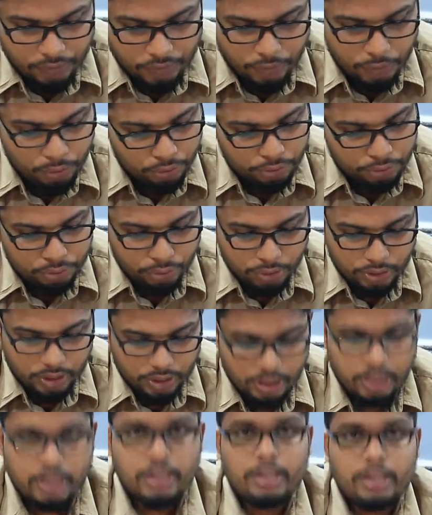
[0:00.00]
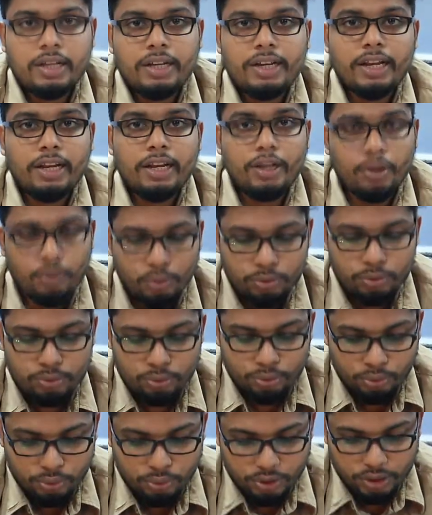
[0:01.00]
you should really go
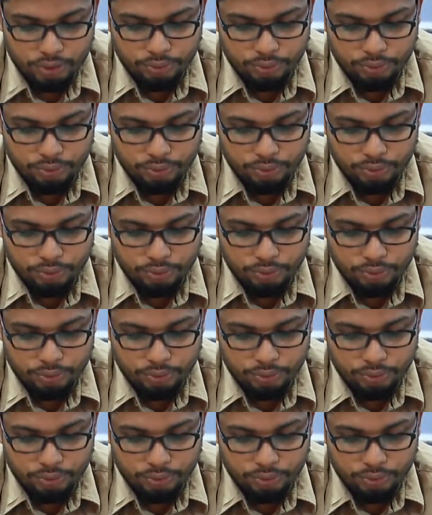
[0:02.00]
through.